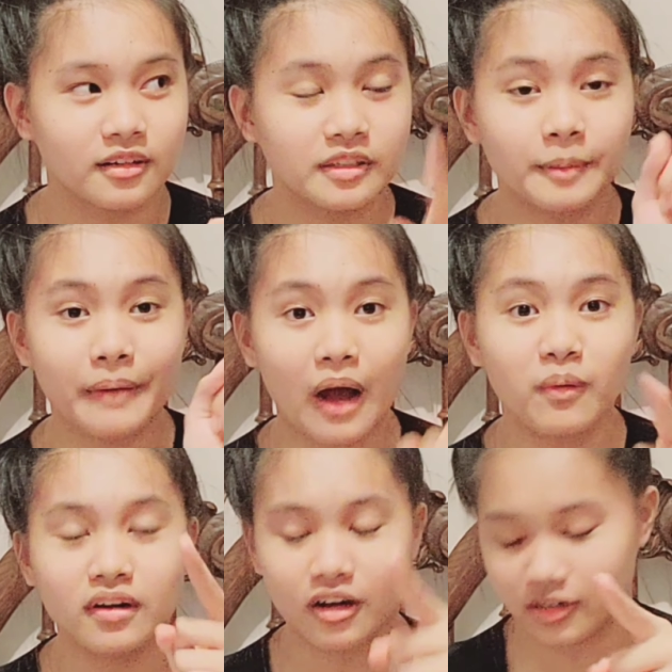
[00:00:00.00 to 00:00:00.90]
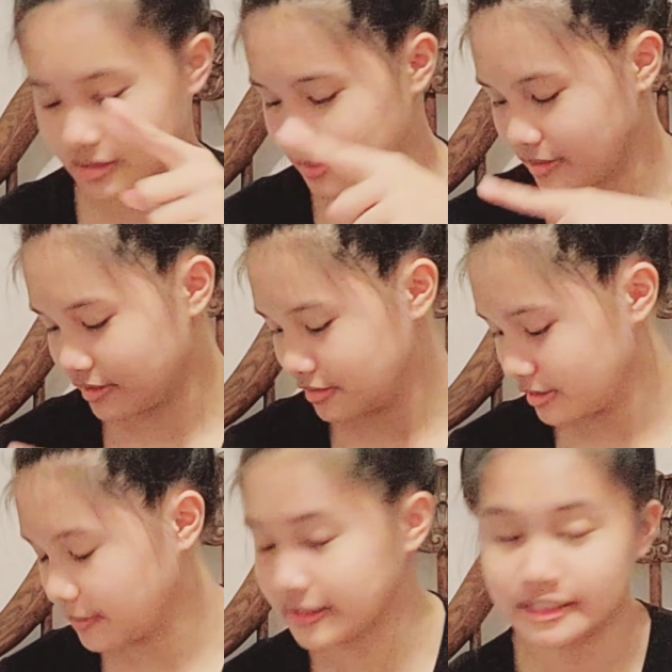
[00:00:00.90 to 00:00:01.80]
on the power on.
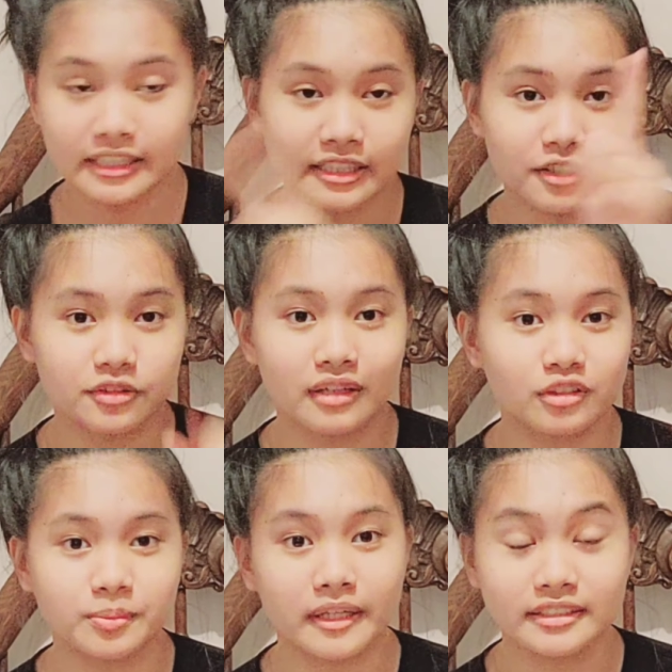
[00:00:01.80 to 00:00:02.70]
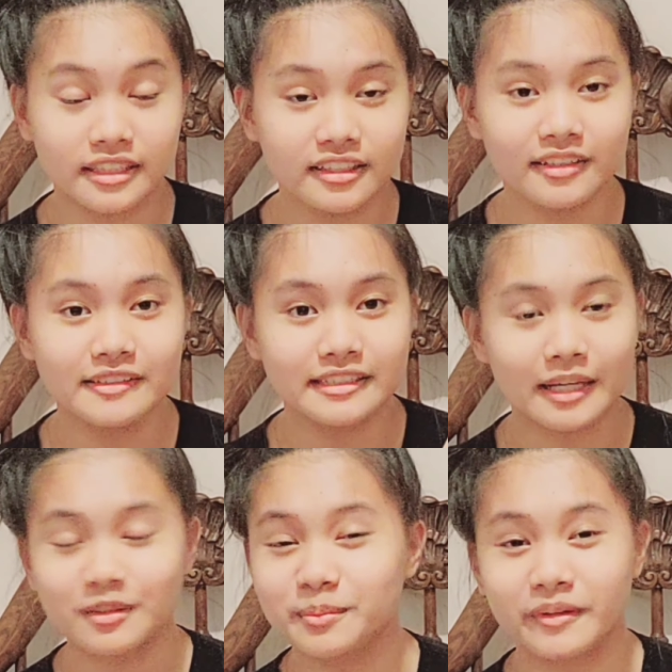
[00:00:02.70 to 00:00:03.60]
Or technically you don't have to press anything, you just
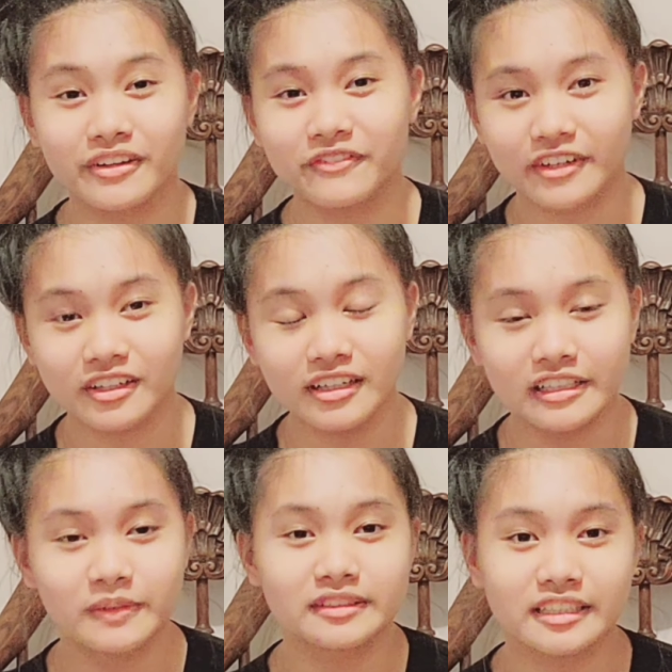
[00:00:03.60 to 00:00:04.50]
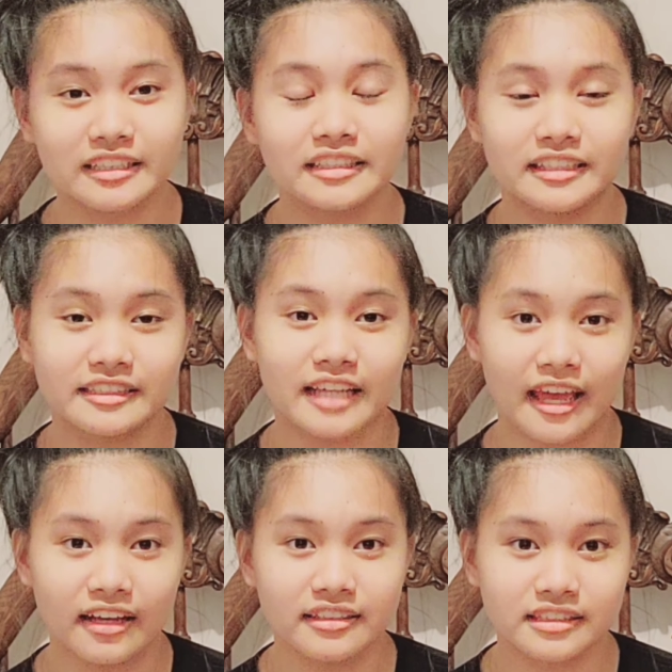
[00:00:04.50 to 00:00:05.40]
have to put your finger and it will technically
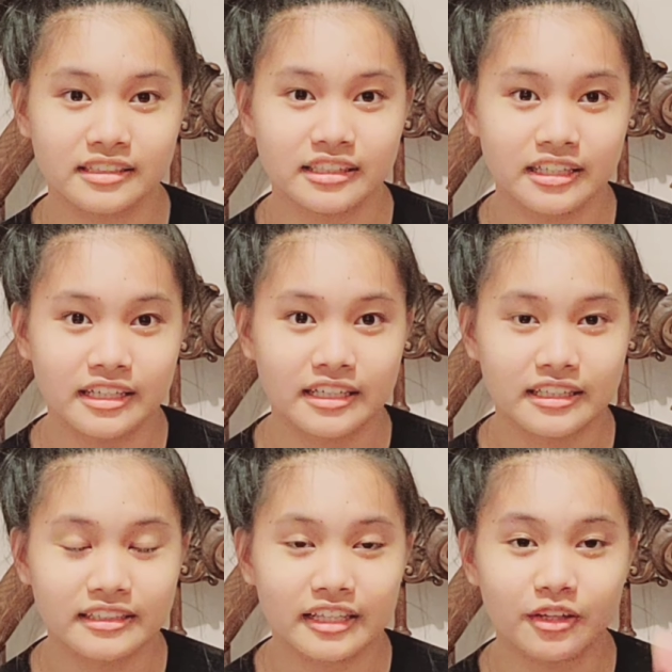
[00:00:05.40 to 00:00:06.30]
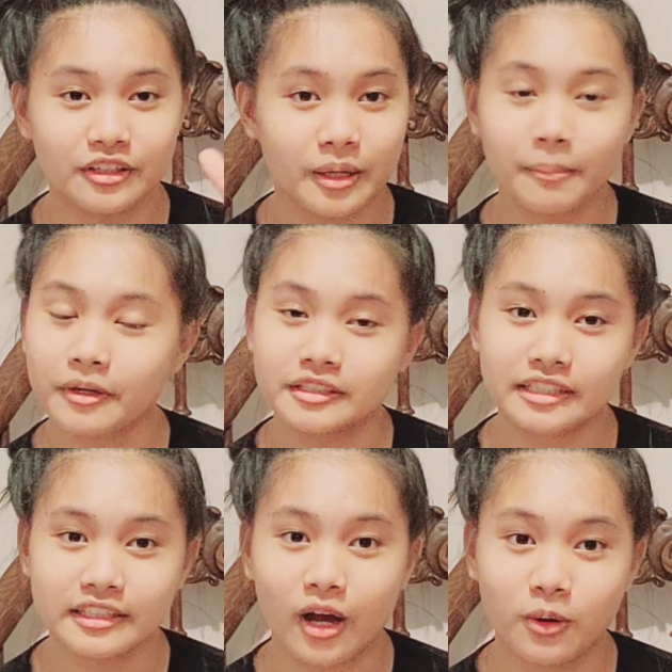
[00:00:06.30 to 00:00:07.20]
detect that you're that
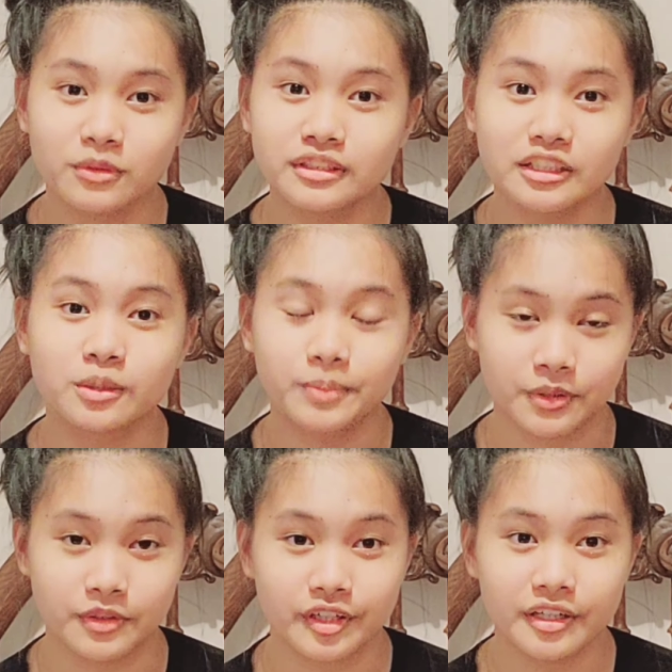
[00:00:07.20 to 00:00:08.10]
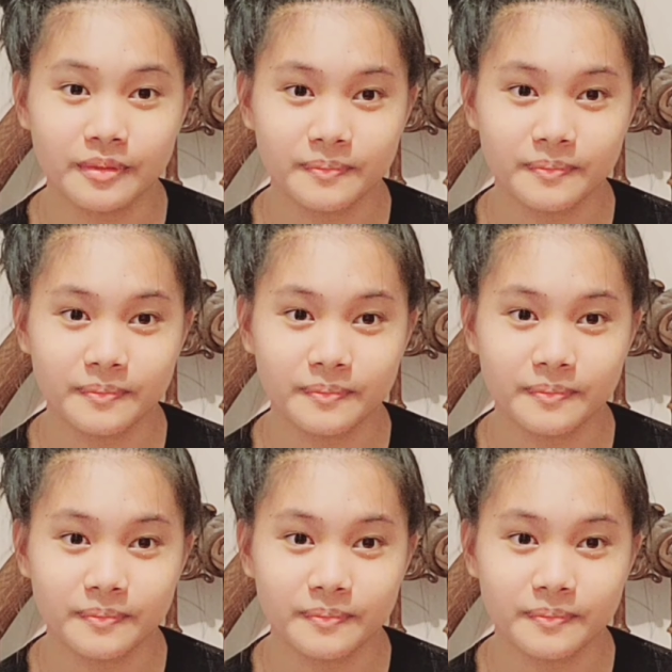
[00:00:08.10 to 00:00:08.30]
person that owns this computer.